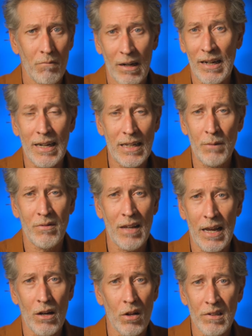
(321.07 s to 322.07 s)
like I keep
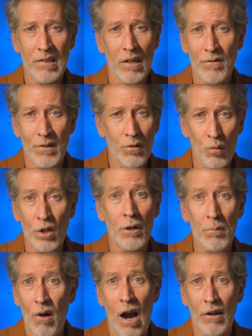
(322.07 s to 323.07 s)
saying, all this stuff is a work
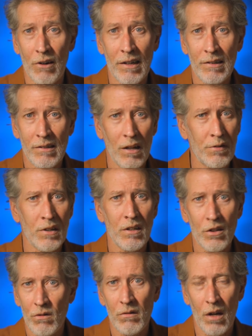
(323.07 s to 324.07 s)
in progress. Stuff's
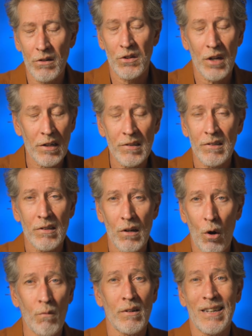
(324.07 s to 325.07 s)
going to adjust
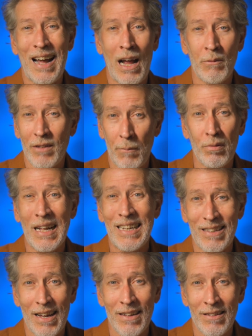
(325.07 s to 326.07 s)
over time as I play
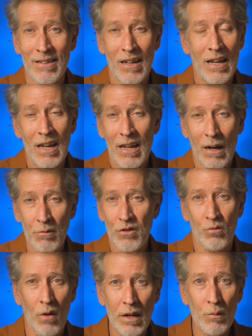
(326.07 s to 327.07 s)
test, and I'm
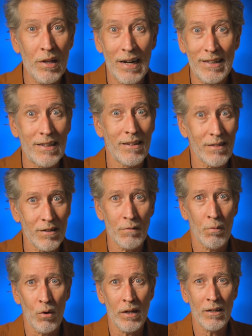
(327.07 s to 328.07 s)
just running with ideas at this
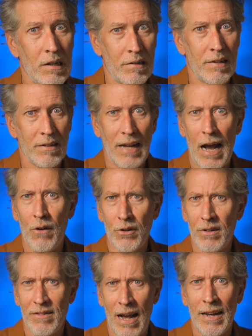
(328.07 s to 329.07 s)
point. Is this how
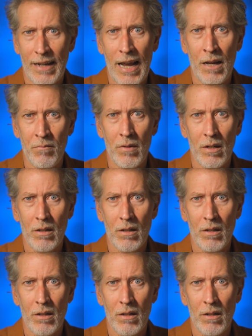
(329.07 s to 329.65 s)
you design a game?